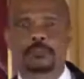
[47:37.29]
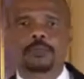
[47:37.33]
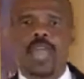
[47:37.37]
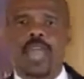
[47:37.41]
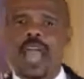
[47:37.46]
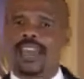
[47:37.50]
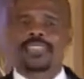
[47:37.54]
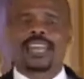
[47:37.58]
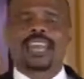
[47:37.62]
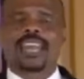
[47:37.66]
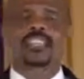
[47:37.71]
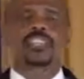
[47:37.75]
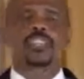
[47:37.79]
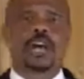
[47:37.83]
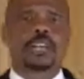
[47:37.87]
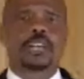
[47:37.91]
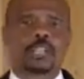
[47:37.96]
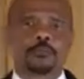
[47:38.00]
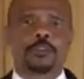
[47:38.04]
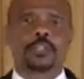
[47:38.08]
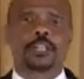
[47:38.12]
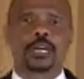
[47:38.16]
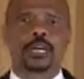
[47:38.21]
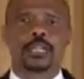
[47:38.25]
And that is not
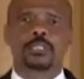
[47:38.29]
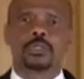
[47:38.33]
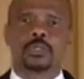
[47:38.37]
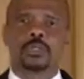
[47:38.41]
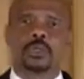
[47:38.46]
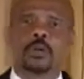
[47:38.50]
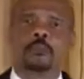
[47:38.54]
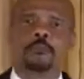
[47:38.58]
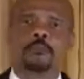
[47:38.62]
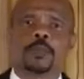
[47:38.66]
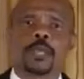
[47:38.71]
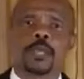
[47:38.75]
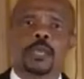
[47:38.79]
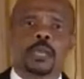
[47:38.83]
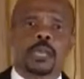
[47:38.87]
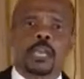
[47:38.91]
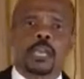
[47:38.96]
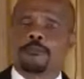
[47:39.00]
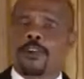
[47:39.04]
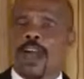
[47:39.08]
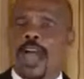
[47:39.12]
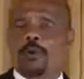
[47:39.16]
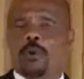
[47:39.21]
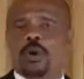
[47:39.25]
difficult to do. If
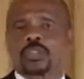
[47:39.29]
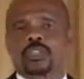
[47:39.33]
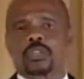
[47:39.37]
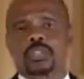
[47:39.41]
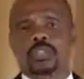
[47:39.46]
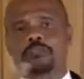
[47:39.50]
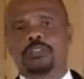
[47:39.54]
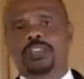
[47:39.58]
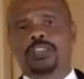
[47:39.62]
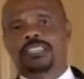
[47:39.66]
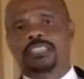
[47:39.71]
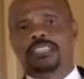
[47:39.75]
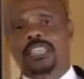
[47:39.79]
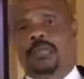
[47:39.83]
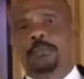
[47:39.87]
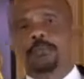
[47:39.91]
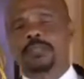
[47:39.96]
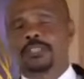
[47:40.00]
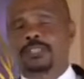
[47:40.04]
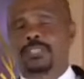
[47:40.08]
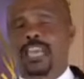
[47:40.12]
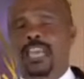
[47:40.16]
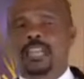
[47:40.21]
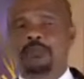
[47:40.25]
I were to give you a simple
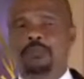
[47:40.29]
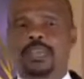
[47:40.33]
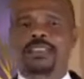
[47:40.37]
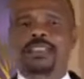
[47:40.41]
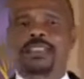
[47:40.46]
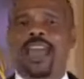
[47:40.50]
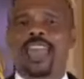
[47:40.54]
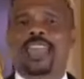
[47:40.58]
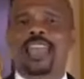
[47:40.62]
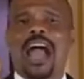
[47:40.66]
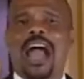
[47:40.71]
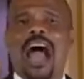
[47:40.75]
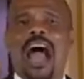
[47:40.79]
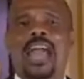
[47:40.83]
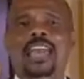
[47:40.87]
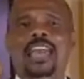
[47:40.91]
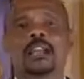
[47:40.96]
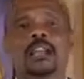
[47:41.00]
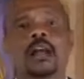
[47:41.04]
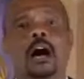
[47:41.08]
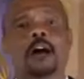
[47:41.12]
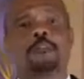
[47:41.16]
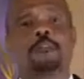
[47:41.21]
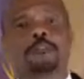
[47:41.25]
statement like, I
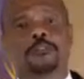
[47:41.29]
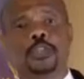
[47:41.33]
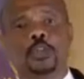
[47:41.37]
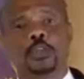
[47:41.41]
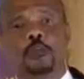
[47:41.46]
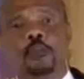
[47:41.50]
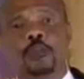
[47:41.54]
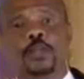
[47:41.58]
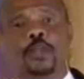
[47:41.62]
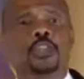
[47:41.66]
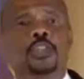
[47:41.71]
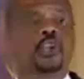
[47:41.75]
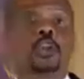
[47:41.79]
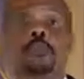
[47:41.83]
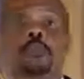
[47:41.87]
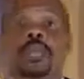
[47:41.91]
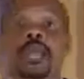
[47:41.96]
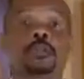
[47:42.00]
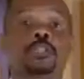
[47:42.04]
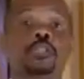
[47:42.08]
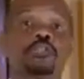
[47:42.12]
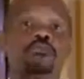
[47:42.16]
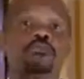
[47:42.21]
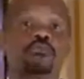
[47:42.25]
love you, you'll be
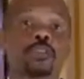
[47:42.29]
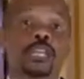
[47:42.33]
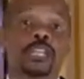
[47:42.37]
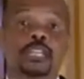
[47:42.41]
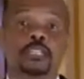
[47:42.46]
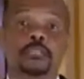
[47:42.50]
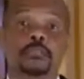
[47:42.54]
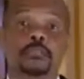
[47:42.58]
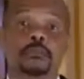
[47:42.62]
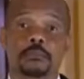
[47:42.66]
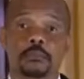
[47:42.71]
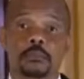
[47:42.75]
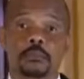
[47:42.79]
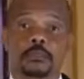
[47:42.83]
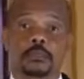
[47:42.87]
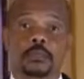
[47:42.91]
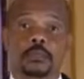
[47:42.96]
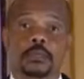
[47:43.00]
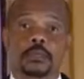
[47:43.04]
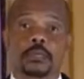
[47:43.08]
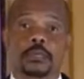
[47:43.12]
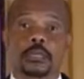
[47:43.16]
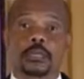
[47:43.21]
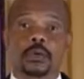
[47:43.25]
able to read it.
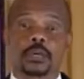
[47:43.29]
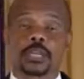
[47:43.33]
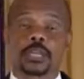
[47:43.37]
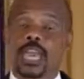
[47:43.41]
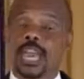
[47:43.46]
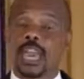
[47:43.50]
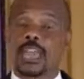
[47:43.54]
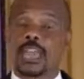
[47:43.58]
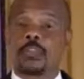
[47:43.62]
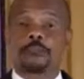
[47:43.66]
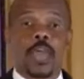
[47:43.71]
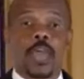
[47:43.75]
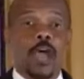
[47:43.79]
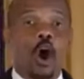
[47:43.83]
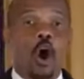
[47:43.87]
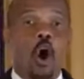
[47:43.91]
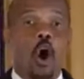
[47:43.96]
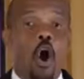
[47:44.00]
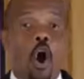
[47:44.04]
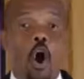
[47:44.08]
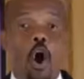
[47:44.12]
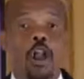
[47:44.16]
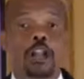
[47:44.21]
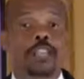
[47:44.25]
Okay, if they're
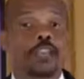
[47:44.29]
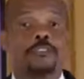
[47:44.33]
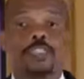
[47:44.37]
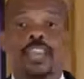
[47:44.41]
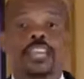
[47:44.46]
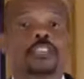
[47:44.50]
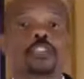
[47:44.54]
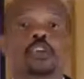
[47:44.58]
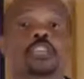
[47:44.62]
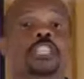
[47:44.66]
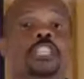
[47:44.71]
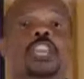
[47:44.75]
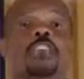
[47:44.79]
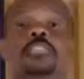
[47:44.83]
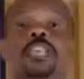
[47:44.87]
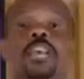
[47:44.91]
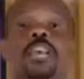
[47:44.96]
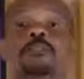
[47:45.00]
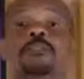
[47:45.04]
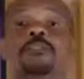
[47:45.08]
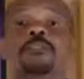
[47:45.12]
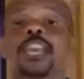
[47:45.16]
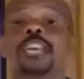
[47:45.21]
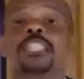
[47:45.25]
all, if there's no, if
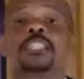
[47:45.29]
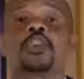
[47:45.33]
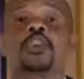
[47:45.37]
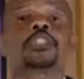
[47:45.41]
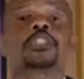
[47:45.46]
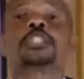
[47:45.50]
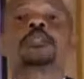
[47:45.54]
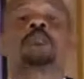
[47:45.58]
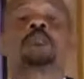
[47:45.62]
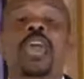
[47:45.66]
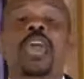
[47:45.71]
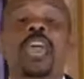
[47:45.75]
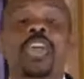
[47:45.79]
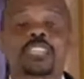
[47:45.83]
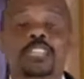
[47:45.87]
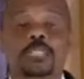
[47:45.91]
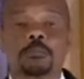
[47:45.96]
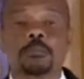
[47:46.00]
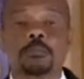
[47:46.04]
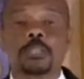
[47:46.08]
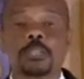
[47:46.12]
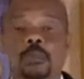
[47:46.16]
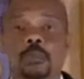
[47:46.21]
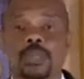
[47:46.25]
there's no space
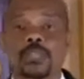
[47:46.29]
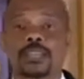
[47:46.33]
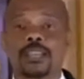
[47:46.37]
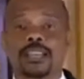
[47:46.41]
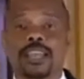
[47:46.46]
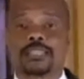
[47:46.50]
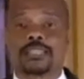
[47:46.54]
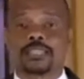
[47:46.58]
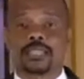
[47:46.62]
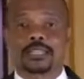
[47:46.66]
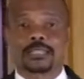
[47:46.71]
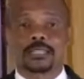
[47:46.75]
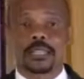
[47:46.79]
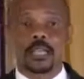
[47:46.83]
between the letters.